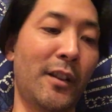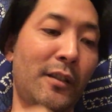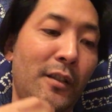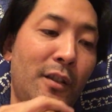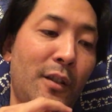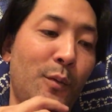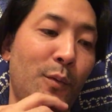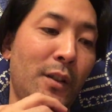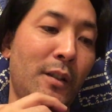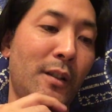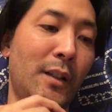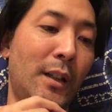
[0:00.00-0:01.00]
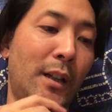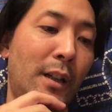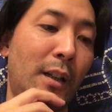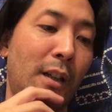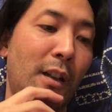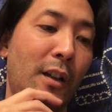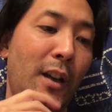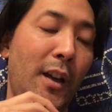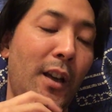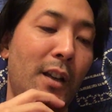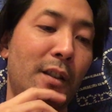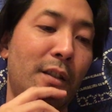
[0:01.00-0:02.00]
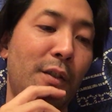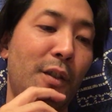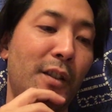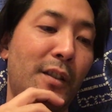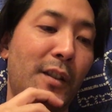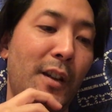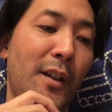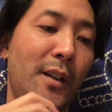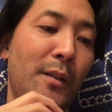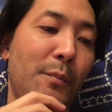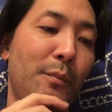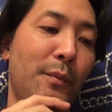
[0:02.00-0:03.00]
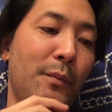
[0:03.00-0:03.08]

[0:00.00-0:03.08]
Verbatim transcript: that's a good one. And you could say